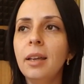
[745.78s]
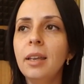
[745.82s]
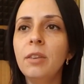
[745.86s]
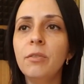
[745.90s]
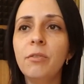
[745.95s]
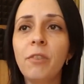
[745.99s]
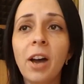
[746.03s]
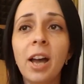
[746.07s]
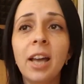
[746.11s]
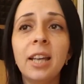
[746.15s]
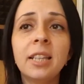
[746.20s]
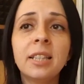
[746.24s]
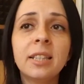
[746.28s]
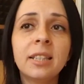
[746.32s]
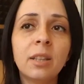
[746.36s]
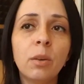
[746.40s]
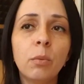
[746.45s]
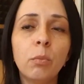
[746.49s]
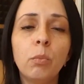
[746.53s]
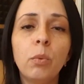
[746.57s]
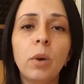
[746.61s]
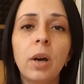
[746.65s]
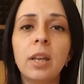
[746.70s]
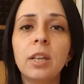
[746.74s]
invite
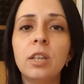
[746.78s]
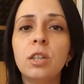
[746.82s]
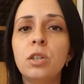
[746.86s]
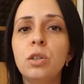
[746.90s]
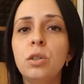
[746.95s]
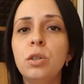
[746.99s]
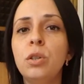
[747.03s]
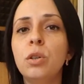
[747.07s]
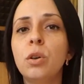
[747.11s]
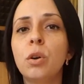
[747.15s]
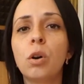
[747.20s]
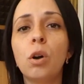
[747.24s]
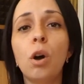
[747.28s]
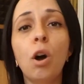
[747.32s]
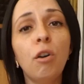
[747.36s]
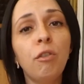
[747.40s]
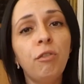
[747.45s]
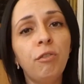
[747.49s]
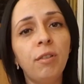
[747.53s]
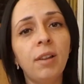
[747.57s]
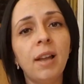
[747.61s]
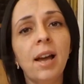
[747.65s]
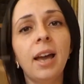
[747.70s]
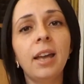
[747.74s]
someone to your
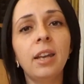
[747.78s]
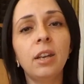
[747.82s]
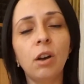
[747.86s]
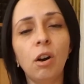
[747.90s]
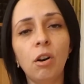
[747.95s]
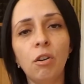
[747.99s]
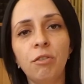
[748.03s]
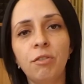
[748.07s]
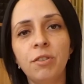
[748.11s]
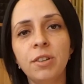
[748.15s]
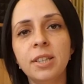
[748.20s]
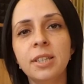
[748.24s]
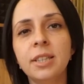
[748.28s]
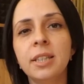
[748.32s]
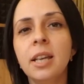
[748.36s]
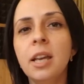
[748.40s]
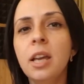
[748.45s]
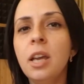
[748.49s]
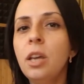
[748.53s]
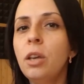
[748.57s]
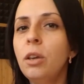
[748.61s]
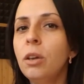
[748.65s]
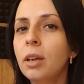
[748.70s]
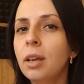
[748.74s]
offline office,
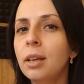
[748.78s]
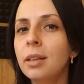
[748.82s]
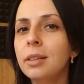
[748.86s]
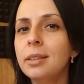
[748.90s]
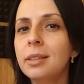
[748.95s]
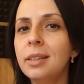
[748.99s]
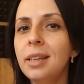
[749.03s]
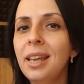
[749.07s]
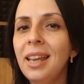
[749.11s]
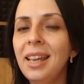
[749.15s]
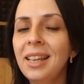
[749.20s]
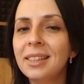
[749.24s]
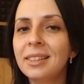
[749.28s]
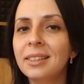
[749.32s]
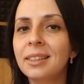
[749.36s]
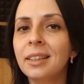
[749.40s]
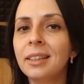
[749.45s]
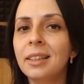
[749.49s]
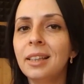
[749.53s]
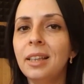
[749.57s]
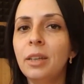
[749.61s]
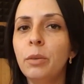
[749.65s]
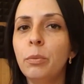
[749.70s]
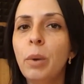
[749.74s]
you can see
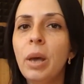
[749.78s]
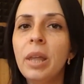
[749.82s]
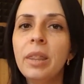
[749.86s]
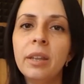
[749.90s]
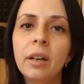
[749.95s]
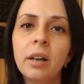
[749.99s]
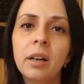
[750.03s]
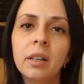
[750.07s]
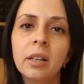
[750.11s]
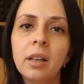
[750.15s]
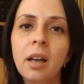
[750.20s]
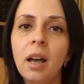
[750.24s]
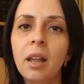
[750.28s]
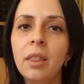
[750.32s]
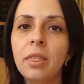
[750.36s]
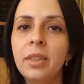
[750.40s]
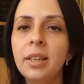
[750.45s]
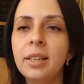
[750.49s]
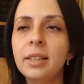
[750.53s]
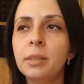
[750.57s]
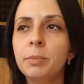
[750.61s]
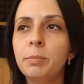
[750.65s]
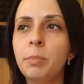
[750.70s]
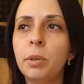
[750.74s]
instantly whether or
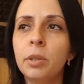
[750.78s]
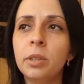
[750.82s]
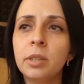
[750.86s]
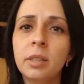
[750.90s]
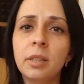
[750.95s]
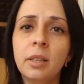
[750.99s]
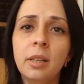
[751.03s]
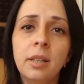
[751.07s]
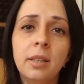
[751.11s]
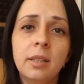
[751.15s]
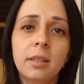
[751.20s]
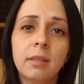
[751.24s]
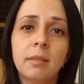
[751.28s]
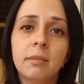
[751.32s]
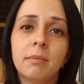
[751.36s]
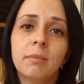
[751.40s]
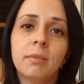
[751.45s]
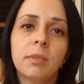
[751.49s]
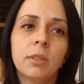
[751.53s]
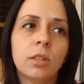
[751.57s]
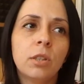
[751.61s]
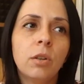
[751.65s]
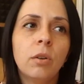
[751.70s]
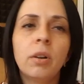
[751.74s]
not this person is
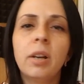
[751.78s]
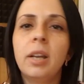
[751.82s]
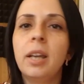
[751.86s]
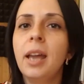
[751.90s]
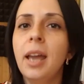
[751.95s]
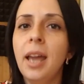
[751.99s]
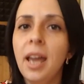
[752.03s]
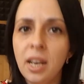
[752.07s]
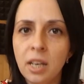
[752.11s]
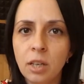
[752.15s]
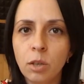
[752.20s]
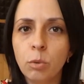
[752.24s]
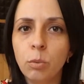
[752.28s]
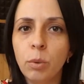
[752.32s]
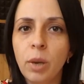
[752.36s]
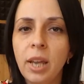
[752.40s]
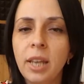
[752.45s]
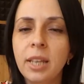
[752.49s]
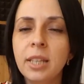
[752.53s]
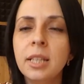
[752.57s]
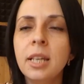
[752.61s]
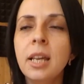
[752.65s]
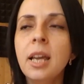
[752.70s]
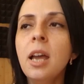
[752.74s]

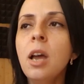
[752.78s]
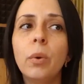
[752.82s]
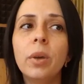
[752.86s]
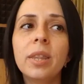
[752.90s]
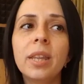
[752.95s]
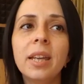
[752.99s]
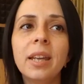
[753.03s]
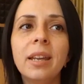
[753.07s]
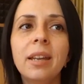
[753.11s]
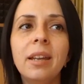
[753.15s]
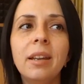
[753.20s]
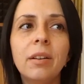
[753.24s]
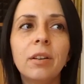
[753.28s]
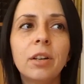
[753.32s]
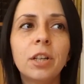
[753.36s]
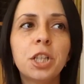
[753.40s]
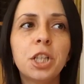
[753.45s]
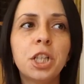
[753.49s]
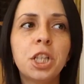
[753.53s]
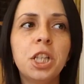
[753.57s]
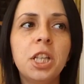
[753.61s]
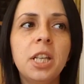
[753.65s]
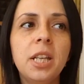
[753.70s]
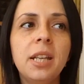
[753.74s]
adequate, whether he or
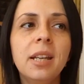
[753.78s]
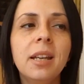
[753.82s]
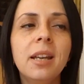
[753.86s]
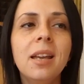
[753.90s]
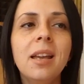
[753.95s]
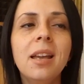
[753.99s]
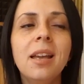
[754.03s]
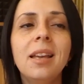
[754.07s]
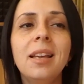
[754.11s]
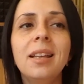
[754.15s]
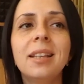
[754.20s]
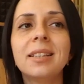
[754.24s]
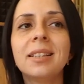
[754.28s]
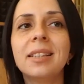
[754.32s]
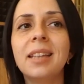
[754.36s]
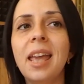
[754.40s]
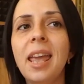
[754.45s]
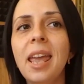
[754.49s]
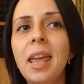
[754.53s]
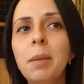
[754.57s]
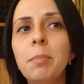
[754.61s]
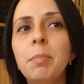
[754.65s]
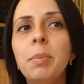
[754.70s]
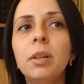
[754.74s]
she is
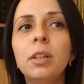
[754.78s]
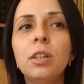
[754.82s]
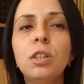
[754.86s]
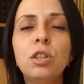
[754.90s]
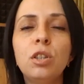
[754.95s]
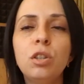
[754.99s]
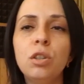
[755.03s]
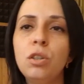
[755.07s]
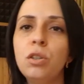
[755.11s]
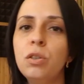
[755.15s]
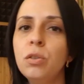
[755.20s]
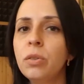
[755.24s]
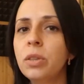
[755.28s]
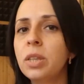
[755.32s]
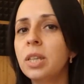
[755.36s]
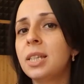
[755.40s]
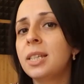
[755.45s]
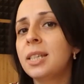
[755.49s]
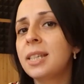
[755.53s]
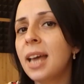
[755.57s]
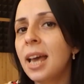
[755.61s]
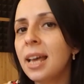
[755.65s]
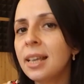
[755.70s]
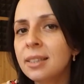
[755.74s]
able to do the
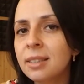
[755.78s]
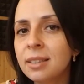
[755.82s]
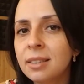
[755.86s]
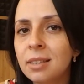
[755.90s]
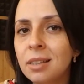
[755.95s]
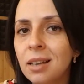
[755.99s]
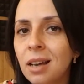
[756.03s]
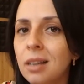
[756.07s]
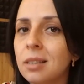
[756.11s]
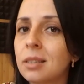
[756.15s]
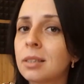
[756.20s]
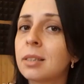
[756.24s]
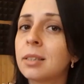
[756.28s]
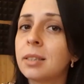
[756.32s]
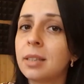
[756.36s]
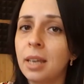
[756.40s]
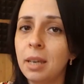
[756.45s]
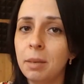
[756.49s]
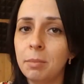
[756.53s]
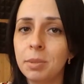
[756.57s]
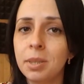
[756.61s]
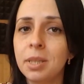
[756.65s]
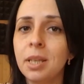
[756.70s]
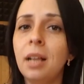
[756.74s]
desk tasks
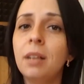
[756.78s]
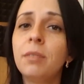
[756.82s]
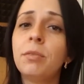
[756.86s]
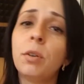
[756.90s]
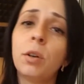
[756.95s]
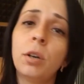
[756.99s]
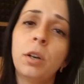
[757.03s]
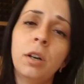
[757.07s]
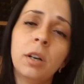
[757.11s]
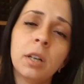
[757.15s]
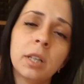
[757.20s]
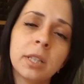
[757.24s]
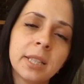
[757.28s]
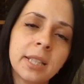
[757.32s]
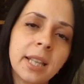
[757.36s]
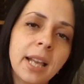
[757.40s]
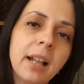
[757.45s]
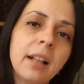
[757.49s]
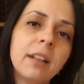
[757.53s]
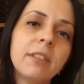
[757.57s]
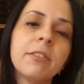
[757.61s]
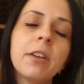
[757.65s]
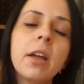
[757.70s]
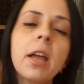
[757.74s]
himself or
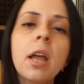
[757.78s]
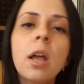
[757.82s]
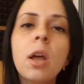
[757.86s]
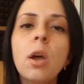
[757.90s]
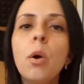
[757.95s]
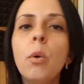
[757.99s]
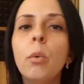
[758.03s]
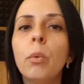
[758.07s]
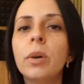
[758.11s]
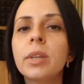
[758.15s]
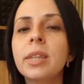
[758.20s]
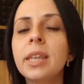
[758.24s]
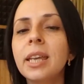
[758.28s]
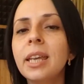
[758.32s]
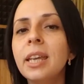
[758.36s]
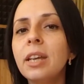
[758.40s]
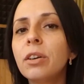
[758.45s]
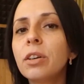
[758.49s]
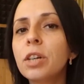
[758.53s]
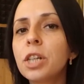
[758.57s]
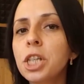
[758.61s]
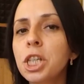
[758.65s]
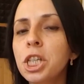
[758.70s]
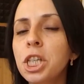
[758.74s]
herself, whether
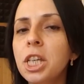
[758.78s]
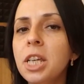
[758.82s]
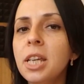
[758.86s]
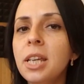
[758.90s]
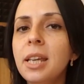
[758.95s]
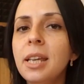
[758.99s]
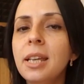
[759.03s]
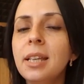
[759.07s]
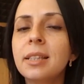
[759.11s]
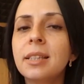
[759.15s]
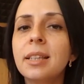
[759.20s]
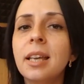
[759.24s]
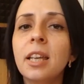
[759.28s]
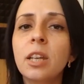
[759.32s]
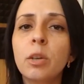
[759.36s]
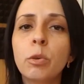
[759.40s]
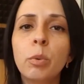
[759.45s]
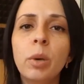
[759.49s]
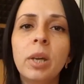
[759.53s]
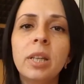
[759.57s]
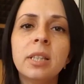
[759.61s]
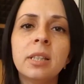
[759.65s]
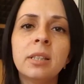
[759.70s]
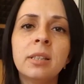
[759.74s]
he or she is
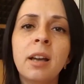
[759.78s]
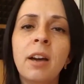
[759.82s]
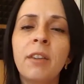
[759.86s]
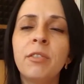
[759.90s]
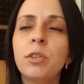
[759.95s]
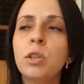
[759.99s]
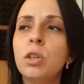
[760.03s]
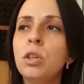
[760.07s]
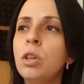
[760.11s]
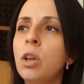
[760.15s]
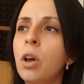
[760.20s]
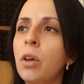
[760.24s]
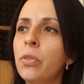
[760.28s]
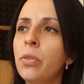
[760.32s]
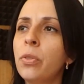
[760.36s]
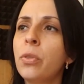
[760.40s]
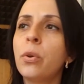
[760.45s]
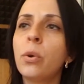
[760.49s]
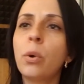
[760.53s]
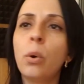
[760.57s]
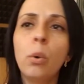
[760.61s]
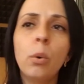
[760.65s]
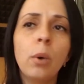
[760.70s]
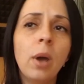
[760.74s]
adequate enough to not
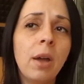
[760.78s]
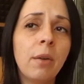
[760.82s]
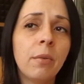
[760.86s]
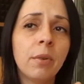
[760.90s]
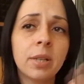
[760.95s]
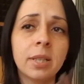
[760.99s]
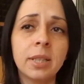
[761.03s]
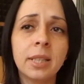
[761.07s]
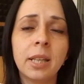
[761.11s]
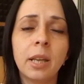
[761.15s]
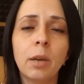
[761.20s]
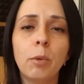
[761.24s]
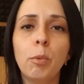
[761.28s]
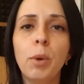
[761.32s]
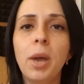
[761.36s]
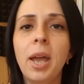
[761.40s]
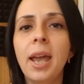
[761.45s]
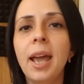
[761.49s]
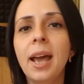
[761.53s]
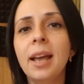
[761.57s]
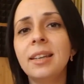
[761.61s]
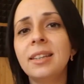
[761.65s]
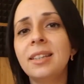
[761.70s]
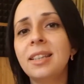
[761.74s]
throw everything
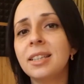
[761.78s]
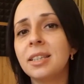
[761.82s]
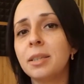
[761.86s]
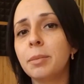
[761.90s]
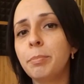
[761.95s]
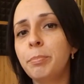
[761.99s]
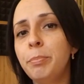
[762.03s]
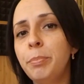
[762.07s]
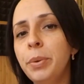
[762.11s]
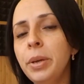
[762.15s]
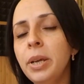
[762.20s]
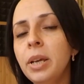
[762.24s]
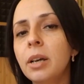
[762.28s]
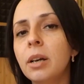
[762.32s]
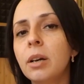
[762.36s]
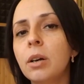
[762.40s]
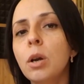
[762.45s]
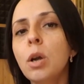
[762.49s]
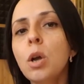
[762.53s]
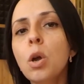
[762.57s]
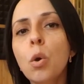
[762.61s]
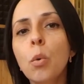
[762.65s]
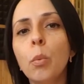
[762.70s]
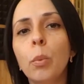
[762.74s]
away and
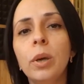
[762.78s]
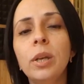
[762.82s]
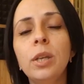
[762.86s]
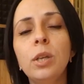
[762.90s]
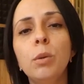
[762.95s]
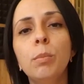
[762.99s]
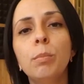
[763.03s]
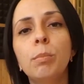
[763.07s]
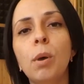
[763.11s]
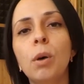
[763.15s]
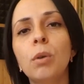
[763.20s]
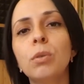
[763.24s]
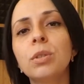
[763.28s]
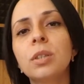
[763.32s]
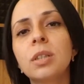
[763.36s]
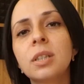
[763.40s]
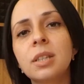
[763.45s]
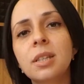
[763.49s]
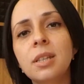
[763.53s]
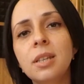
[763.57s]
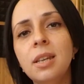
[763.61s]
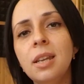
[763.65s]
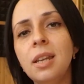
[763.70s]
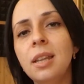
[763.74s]
disappear when you
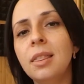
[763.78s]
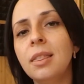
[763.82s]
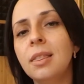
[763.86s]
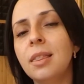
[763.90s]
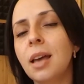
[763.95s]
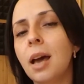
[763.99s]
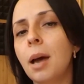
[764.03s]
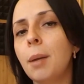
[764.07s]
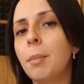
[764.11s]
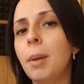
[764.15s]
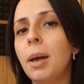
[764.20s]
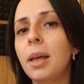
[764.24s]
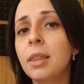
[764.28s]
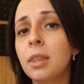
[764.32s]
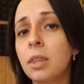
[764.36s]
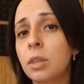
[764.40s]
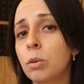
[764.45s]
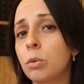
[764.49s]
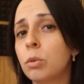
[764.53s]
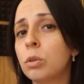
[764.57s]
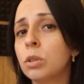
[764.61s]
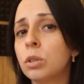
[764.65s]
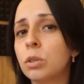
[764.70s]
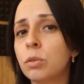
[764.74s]
most need them,
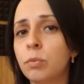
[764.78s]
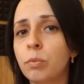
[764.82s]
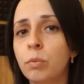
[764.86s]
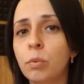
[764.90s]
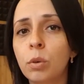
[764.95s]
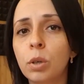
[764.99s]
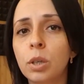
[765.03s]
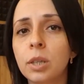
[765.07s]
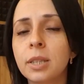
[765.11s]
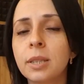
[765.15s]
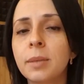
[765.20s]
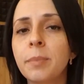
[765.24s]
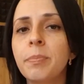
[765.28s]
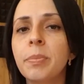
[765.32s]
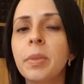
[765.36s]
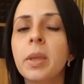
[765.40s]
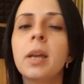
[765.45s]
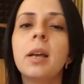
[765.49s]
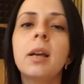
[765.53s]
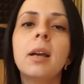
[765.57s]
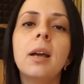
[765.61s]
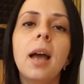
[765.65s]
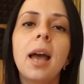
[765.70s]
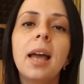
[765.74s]
and so on and so forth.
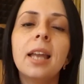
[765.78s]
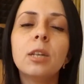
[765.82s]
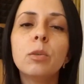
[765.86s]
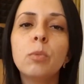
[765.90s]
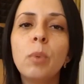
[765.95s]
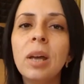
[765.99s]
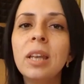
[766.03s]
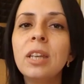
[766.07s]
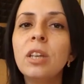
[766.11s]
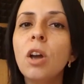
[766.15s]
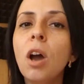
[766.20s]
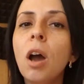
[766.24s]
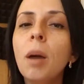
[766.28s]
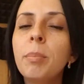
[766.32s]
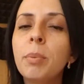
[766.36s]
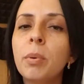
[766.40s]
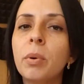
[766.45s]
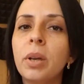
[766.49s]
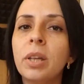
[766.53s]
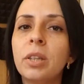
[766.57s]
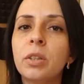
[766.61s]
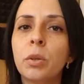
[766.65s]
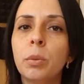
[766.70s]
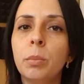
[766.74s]
And when you
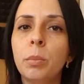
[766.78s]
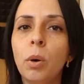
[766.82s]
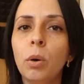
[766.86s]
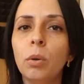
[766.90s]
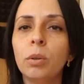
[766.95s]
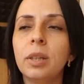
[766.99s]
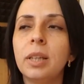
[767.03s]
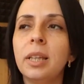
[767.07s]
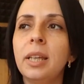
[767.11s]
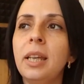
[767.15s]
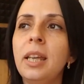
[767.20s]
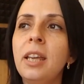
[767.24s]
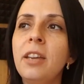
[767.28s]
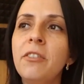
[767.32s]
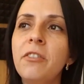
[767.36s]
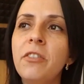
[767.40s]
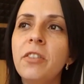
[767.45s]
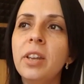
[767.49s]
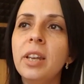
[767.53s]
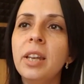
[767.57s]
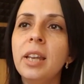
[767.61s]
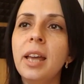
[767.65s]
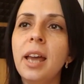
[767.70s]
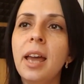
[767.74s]
operate remotely,
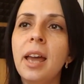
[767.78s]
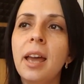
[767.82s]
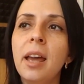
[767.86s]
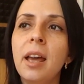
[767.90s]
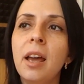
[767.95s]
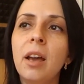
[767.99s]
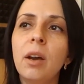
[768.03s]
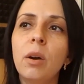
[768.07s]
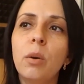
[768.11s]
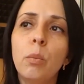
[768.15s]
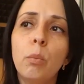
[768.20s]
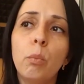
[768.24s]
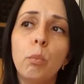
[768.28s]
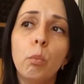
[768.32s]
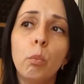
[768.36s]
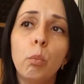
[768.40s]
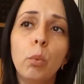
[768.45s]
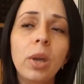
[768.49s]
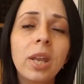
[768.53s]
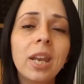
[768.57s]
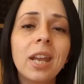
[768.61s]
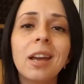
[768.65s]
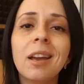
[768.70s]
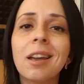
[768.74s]
even a
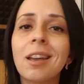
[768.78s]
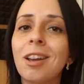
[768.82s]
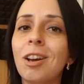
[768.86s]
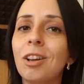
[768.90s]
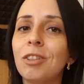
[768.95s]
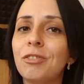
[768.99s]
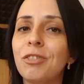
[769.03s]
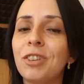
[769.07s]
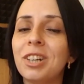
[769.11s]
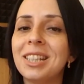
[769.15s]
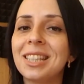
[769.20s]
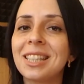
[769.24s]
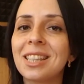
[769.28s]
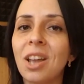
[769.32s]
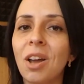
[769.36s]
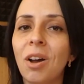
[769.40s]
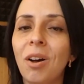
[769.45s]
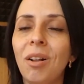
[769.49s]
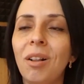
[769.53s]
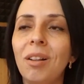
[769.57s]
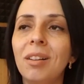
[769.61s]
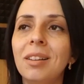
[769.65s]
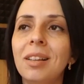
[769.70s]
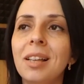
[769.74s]
video conference
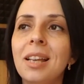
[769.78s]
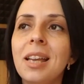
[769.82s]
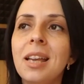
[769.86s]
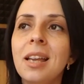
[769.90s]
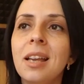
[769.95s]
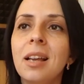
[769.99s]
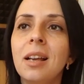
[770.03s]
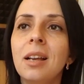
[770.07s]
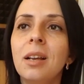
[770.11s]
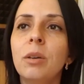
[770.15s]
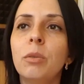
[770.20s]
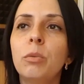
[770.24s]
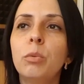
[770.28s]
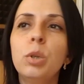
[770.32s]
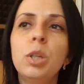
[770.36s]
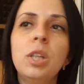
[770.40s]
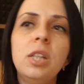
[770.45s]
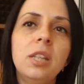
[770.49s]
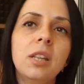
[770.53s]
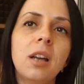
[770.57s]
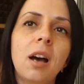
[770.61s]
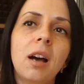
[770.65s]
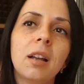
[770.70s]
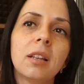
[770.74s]
call
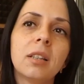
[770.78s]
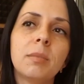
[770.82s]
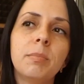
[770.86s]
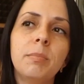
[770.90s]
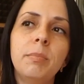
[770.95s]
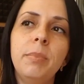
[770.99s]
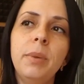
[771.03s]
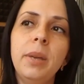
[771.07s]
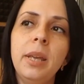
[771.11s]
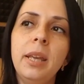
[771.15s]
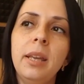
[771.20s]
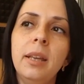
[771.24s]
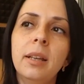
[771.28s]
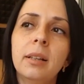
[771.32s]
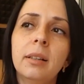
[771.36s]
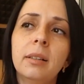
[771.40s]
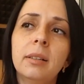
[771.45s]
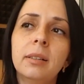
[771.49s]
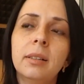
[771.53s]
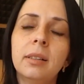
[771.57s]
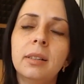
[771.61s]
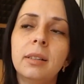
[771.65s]
would not be